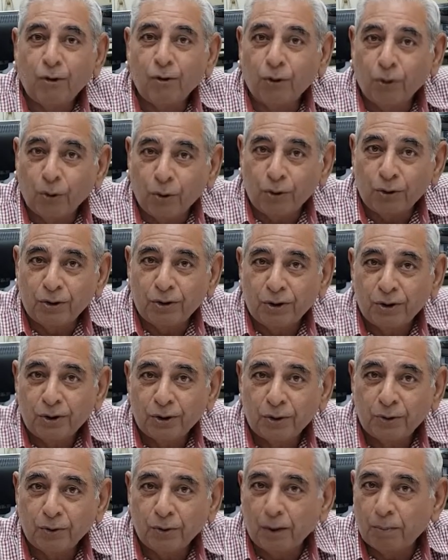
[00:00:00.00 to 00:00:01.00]
road
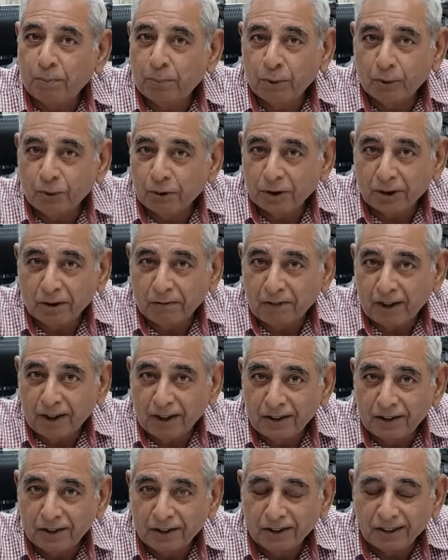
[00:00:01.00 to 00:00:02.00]
to approach the
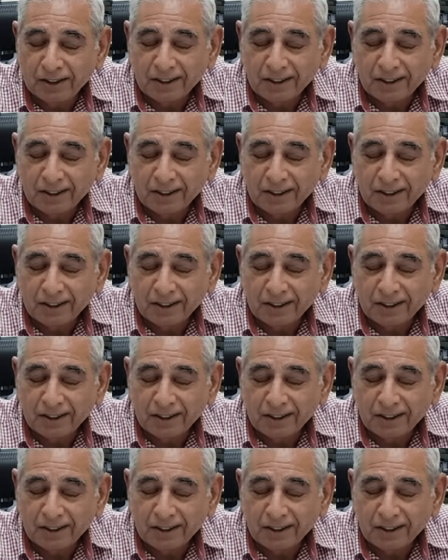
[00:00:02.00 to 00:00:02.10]
village.